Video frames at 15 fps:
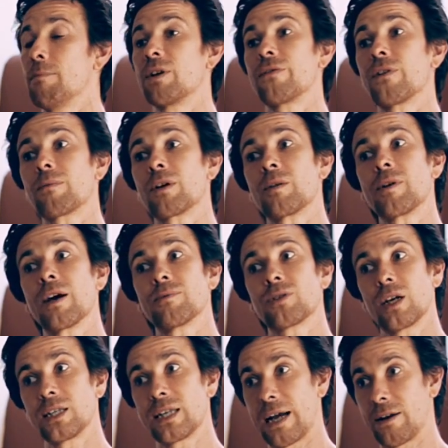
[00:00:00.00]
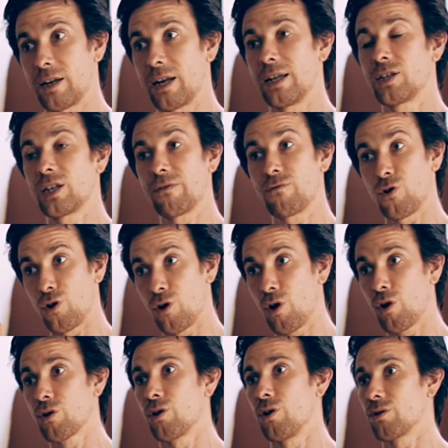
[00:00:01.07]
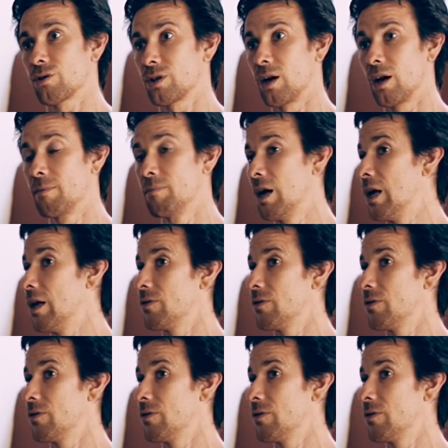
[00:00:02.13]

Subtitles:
But if I'm going to be upside down in headstand for a long, long time,